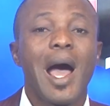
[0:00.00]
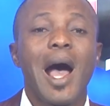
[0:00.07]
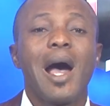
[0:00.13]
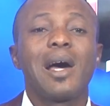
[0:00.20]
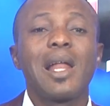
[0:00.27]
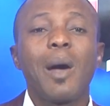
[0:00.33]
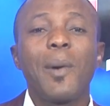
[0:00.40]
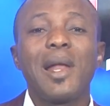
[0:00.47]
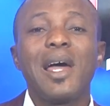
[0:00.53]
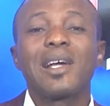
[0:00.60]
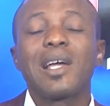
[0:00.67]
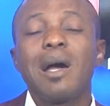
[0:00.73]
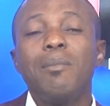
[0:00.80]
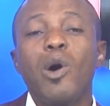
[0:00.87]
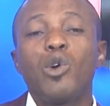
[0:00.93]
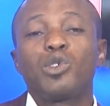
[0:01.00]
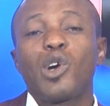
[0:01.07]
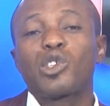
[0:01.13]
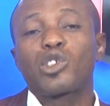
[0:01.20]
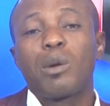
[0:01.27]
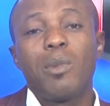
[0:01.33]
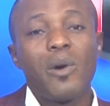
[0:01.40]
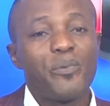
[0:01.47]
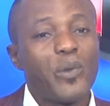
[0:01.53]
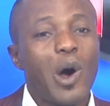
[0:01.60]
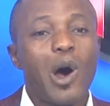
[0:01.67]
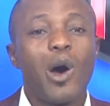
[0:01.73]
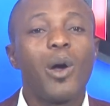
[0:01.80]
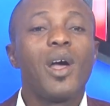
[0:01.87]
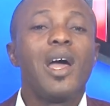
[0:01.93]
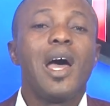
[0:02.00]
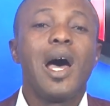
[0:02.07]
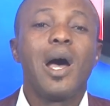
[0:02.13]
And now when the game will just come up for